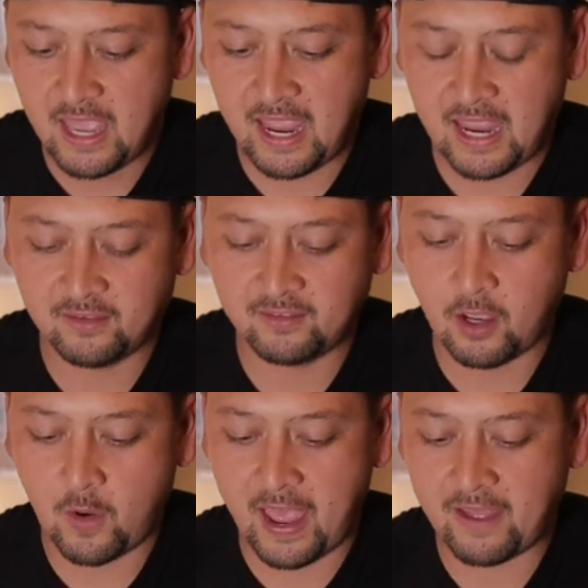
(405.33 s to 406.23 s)
And
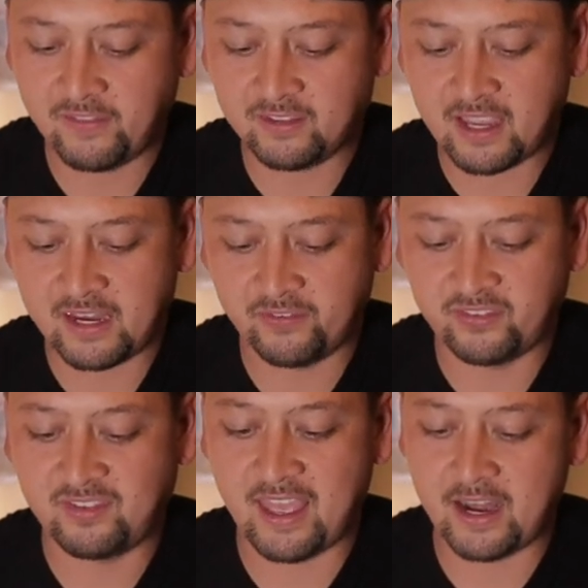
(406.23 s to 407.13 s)
so I have this kind of
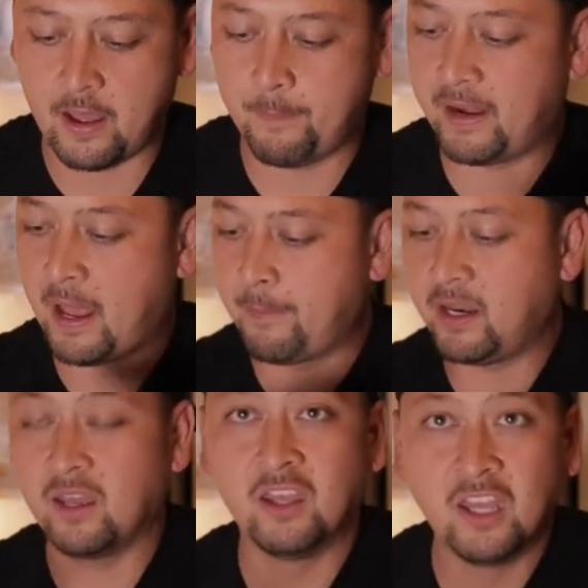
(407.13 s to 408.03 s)
set up, but I'm
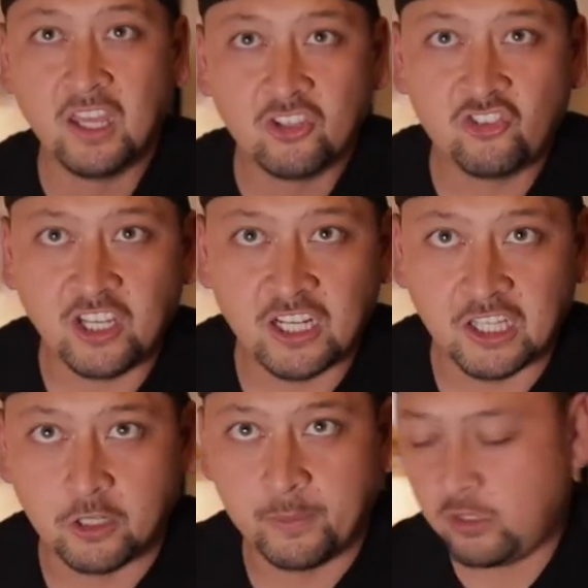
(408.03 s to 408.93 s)
gonna cheat a
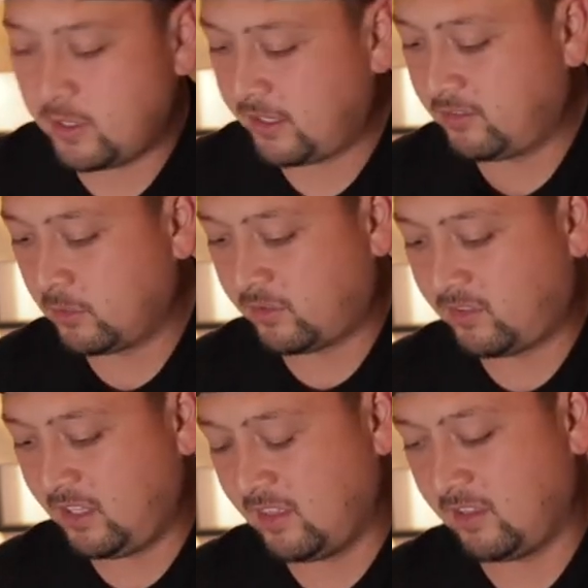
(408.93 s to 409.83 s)
little bit. You guys don't
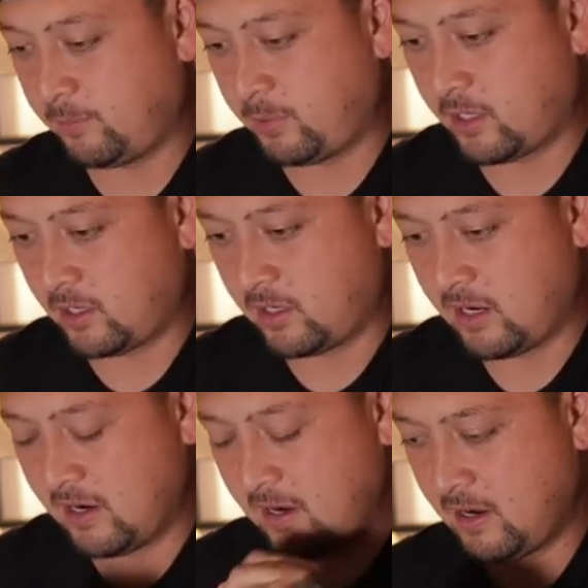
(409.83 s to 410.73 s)
see this part.
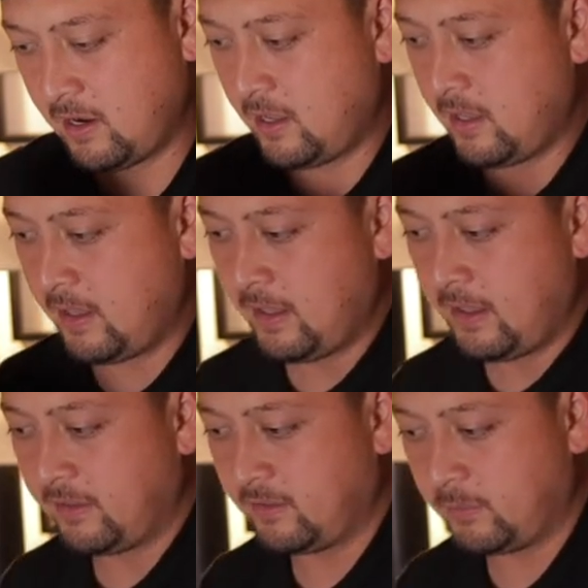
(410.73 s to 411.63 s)

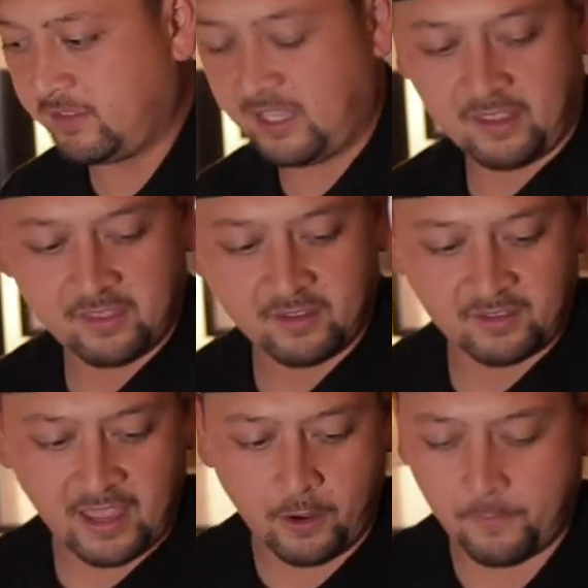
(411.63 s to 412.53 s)
So I'm gonna take
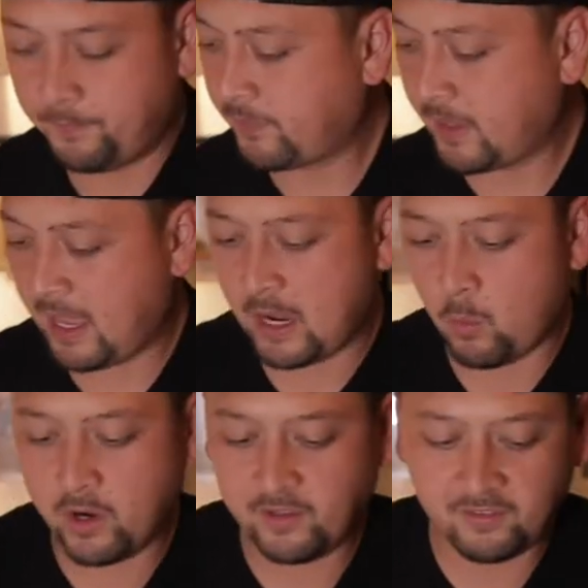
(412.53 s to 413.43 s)
this out and I
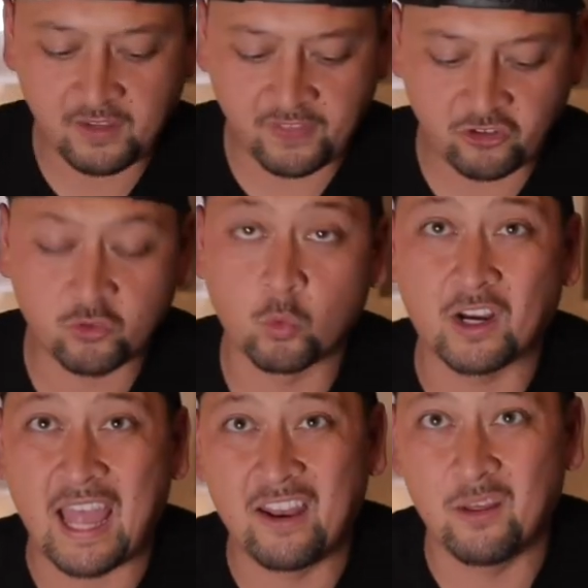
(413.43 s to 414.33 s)
wanna see if they just
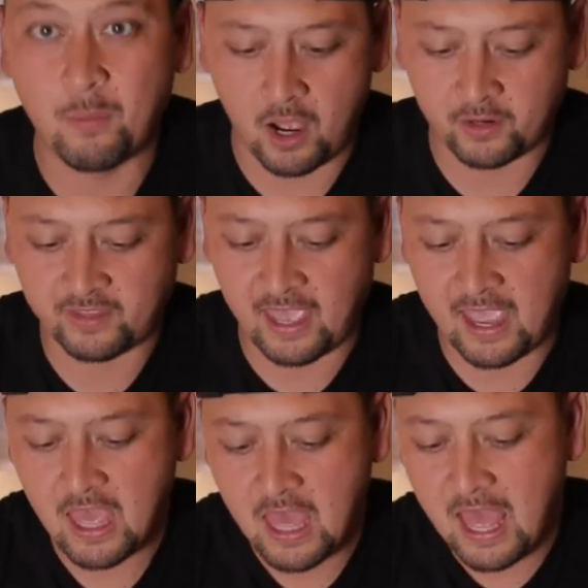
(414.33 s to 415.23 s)
work out of the box, okay?